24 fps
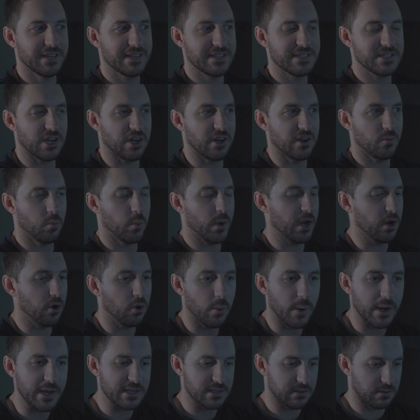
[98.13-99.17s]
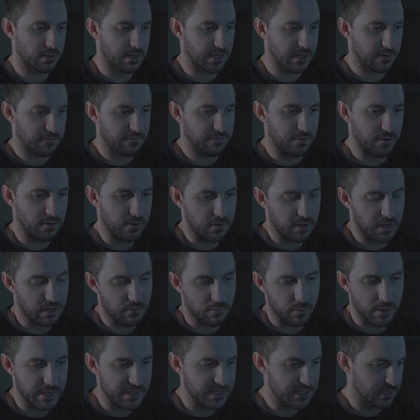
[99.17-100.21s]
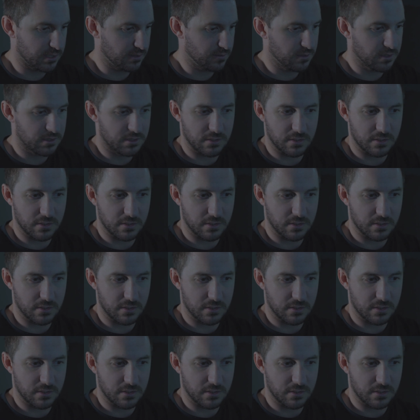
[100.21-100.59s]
So we're always looking for a reason